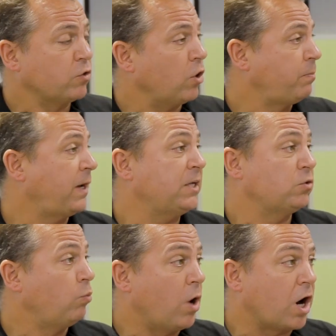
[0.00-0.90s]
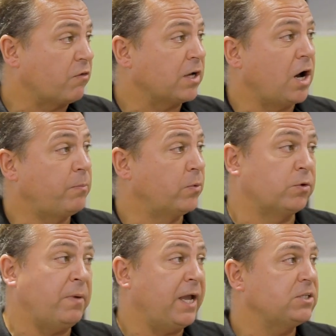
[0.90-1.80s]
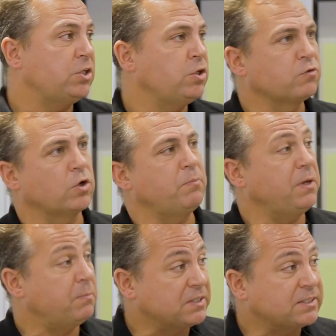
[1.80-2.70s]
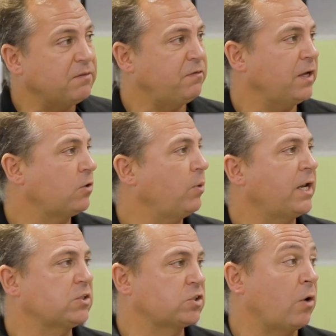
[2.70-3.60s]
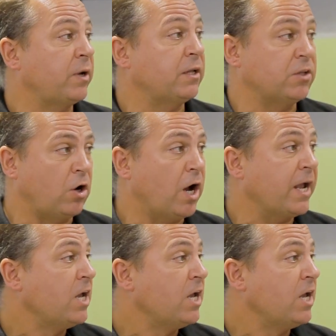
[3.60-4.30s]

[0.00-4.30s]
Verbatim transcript: got to place a wiring up on a bed, you've got to be specific where that's going and the height.